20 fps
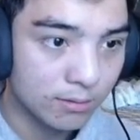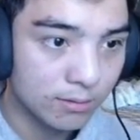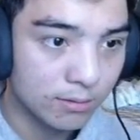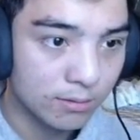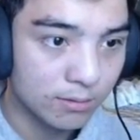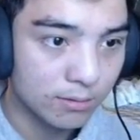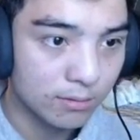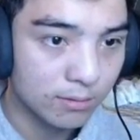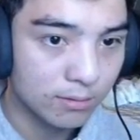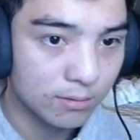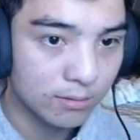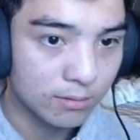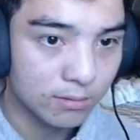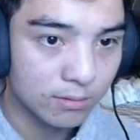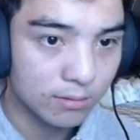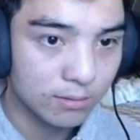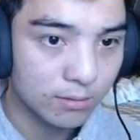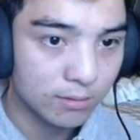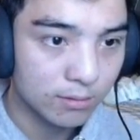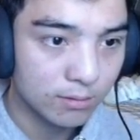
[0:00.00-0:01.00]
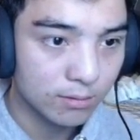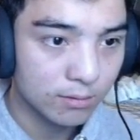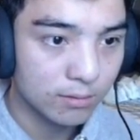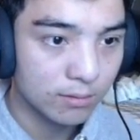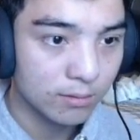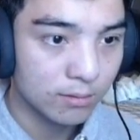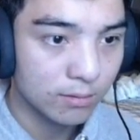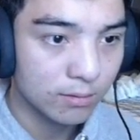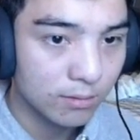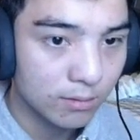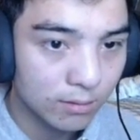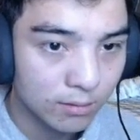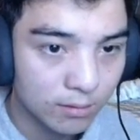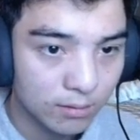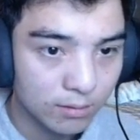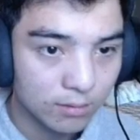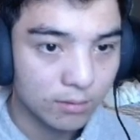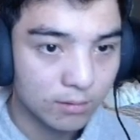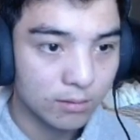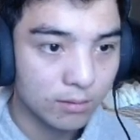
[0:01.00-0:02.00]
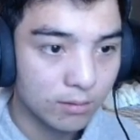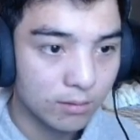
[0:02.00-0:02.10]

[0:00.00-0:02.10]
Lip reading: (no one is talking)